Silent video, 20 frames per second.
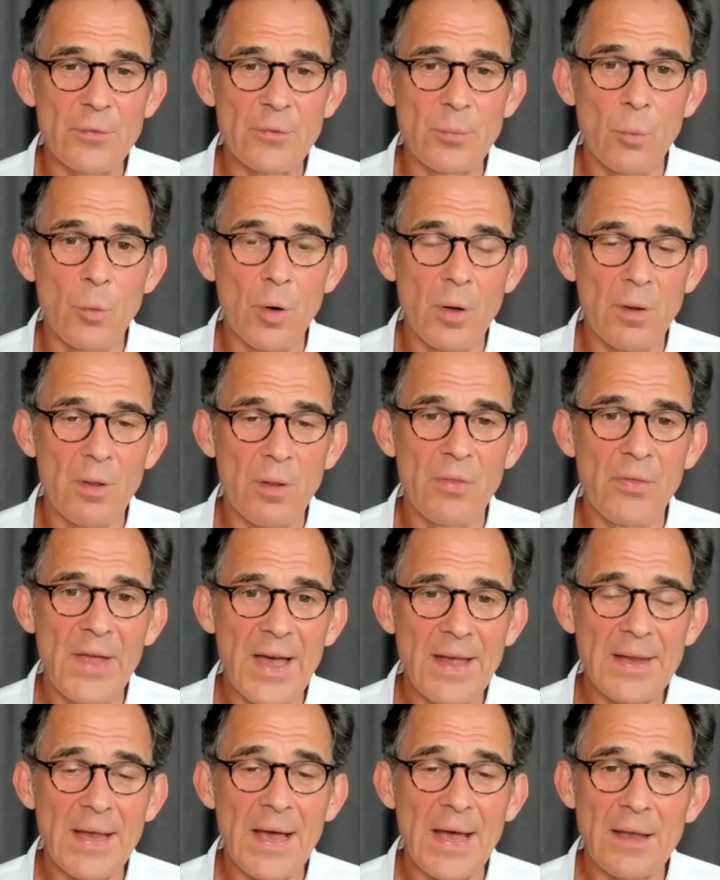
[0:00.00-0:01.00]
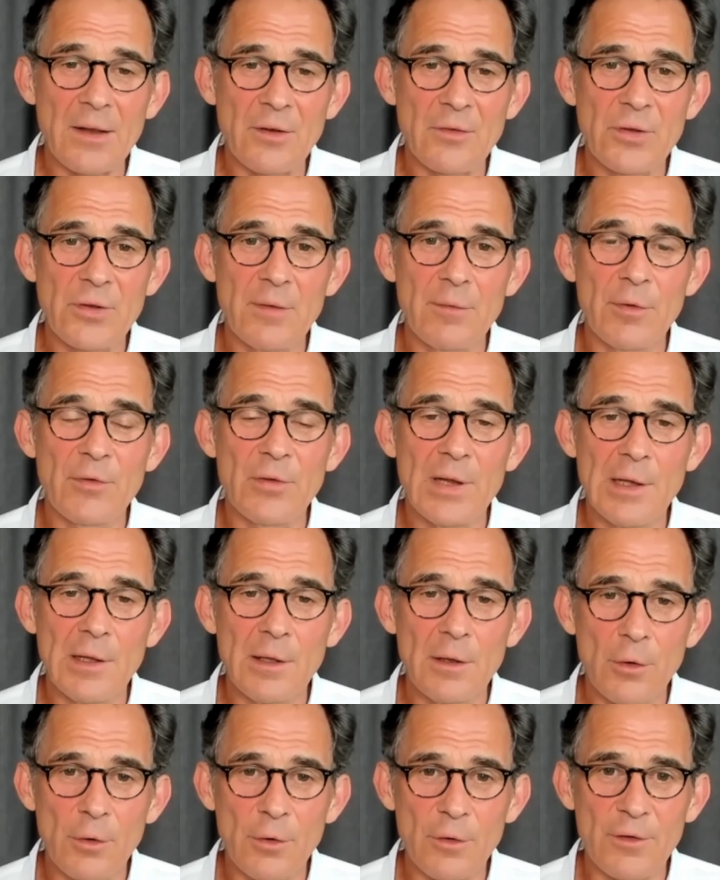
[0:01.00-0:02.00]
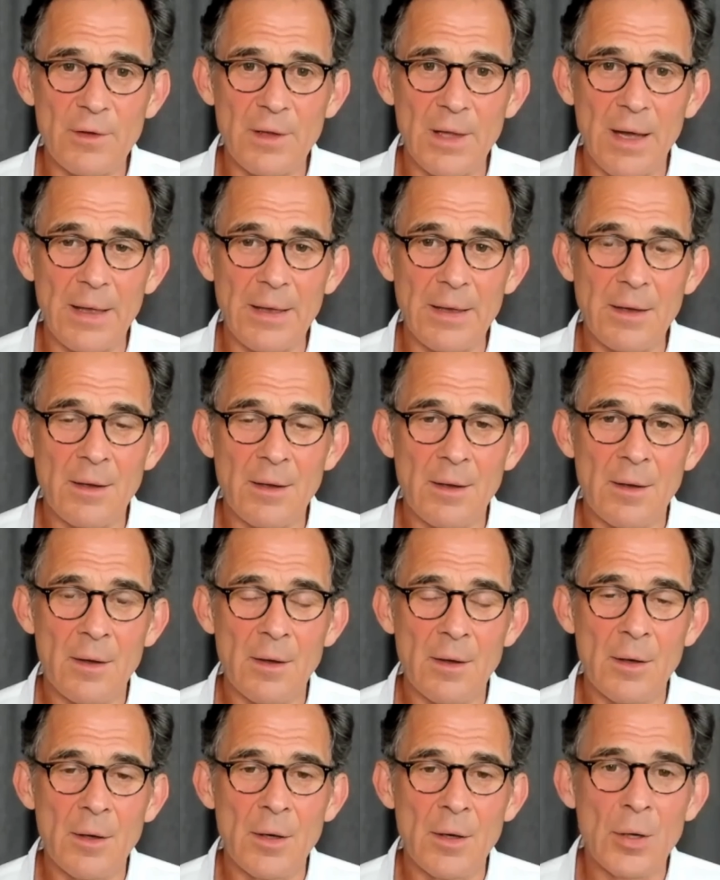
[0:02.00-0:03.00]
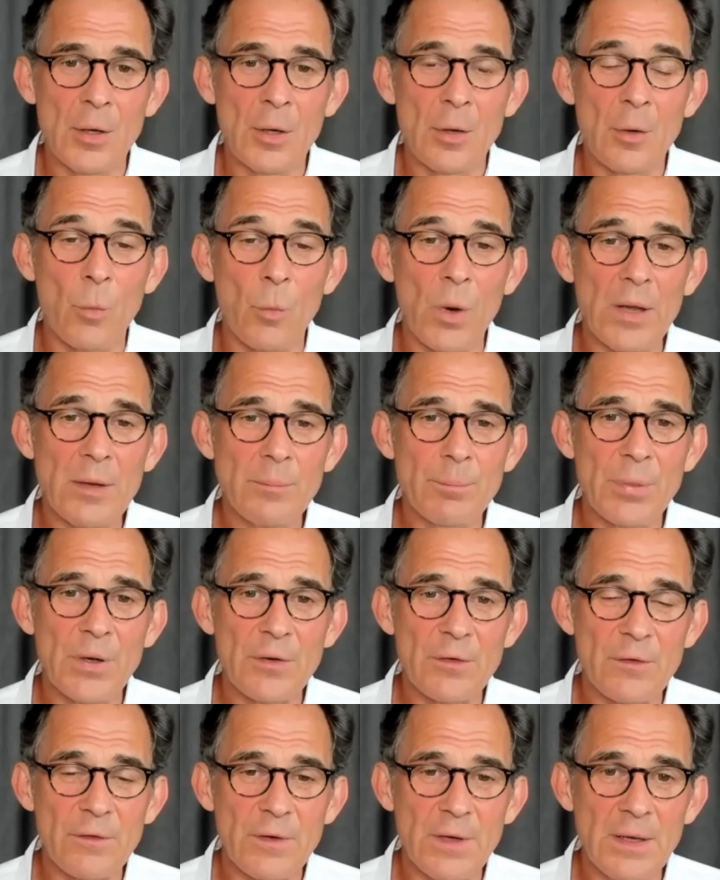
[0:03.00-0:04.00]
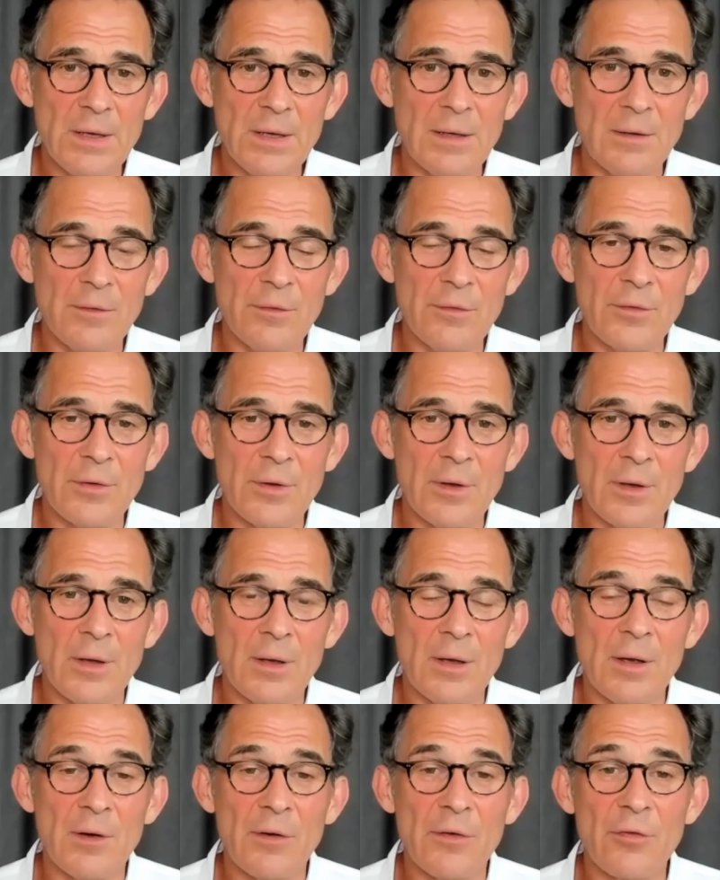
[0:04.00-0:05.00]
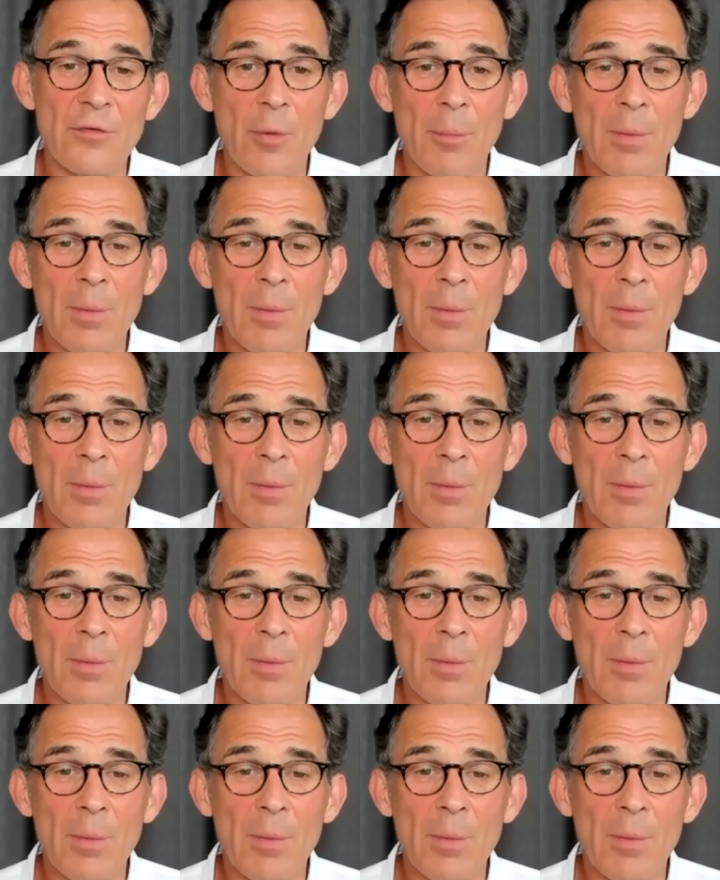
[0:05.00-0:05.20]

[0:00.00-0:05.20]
what that activity looks like when perceived from a